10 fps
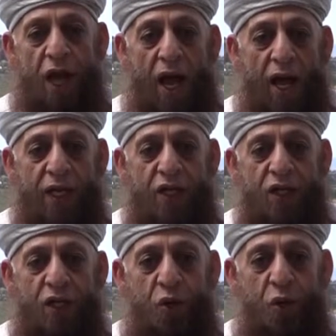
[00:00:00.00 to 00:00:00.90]
and
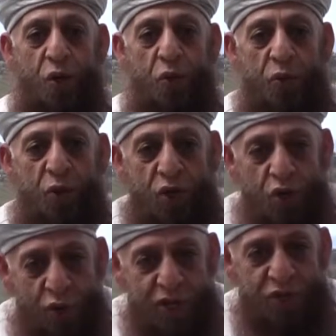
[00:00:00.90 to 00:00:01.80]
we were
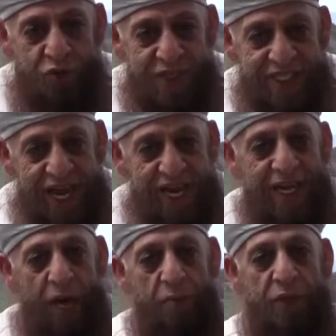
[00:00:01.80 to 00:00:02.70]
going to
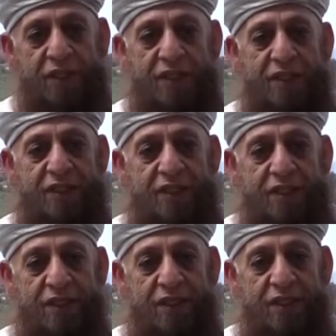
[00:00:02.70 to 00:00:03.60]
stand up,
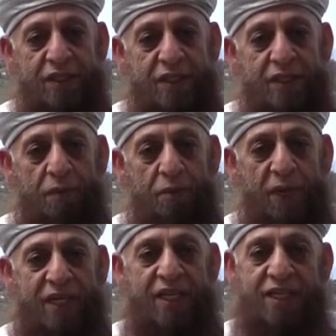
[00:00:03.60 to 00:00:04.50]

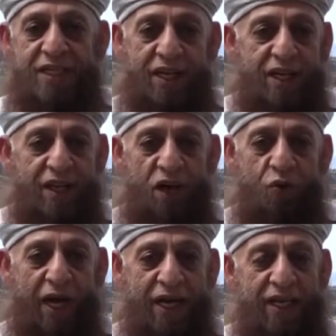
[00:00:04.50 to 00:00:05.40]
but he
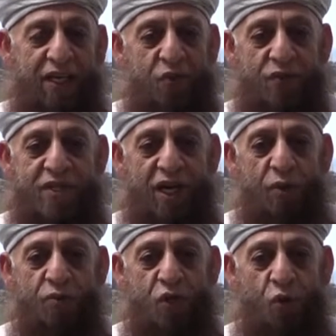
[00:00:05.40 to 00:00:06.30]
sallallahu alayhi
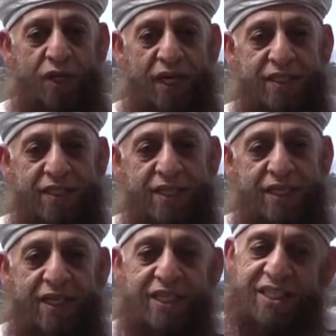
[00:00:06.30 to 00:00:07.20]
wasallam told us,
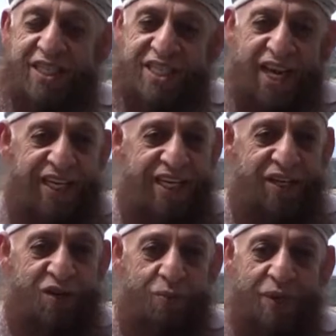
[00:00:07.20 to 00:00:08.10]
stay
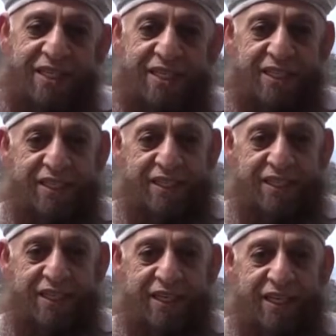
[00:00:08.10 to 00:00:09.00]
in your places.
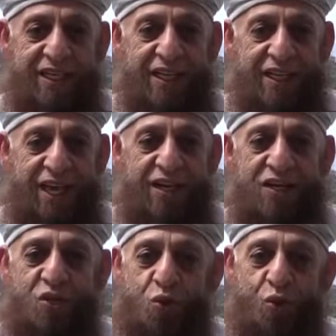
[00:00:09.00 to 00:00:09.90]
Then
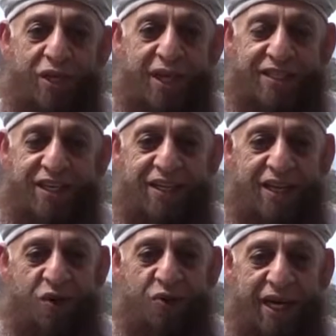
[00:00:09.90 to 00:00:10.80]
Rasulullah
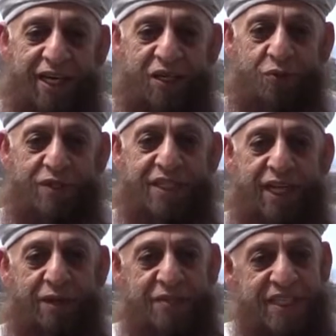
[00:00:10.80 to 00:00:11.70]
sallallahu alayhi
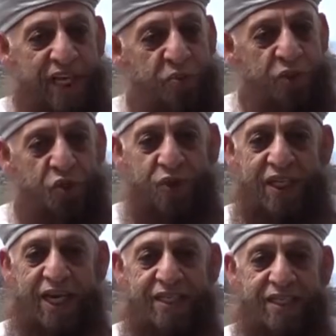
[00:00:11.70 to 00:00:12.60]
wasallam sat
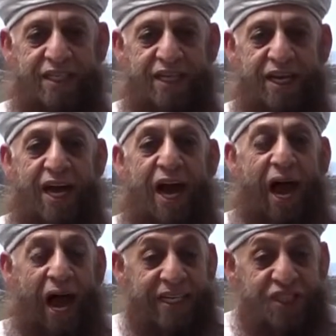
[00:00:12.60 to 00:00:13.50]
between us
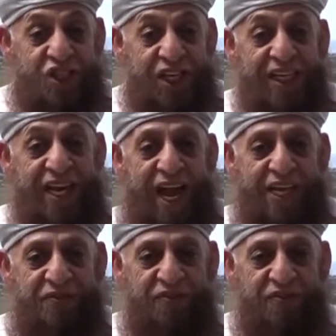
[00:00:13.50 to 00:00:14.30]
until I